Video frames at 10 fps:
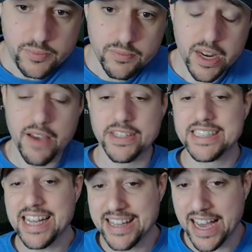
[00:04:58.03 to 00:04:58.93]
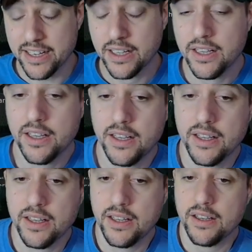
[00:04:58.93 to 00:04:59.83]
having said that,
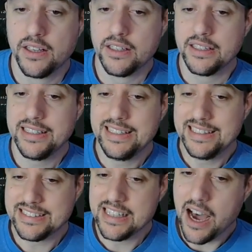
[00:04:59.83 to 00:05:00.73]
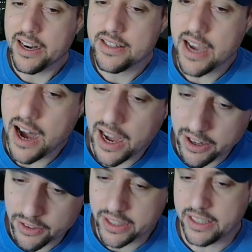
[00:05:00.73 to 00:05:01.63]
it's not
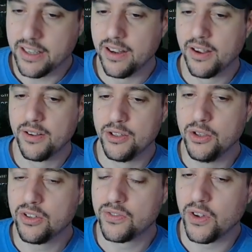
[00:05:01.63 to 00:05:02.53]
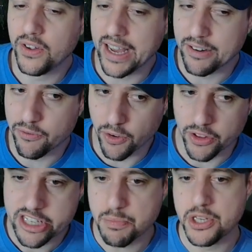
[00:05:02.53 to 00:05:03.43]
entirely useful for
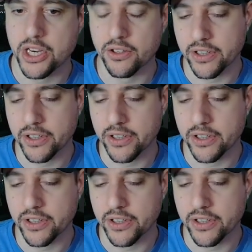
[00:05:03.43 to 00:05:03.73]
this particular